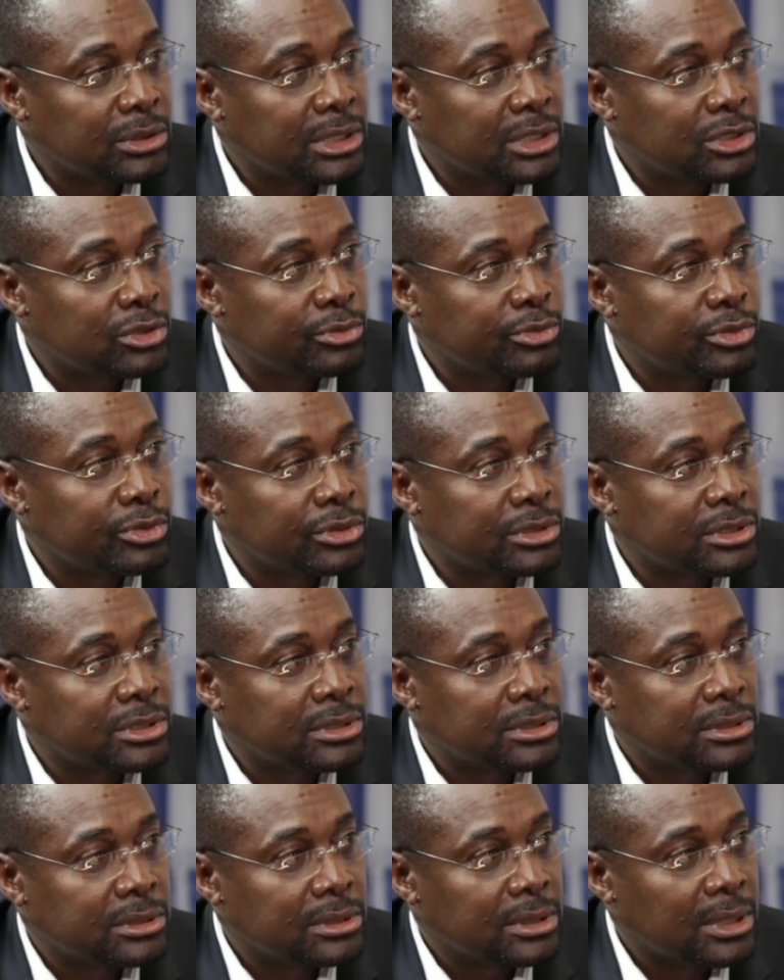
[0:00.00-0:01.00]
need to
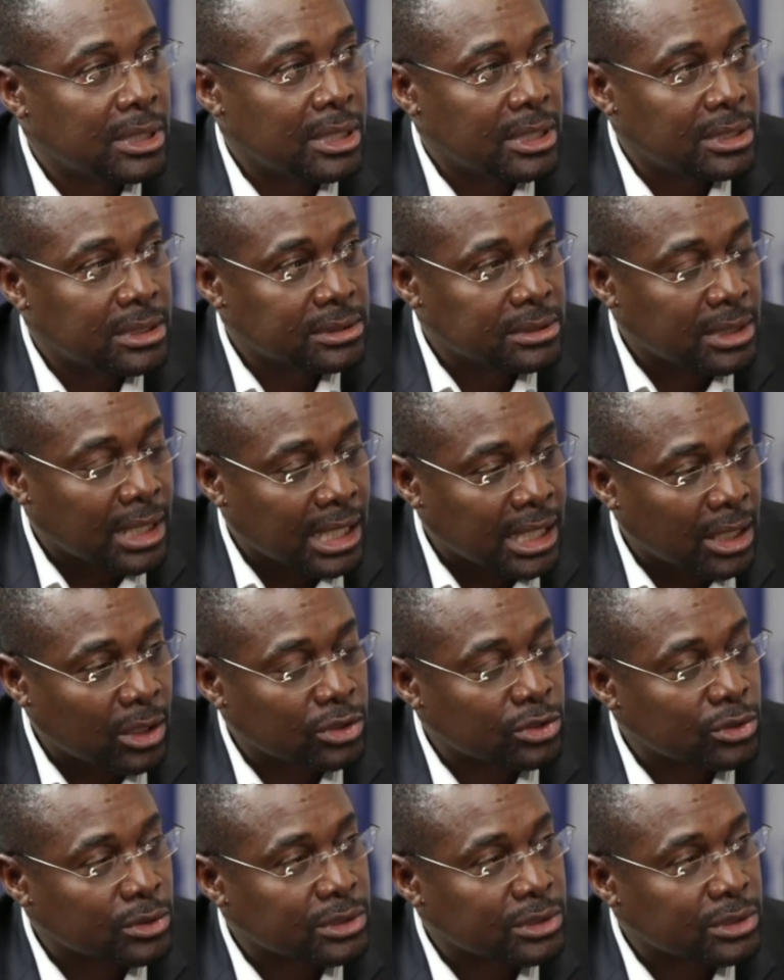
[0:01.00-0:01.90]
put around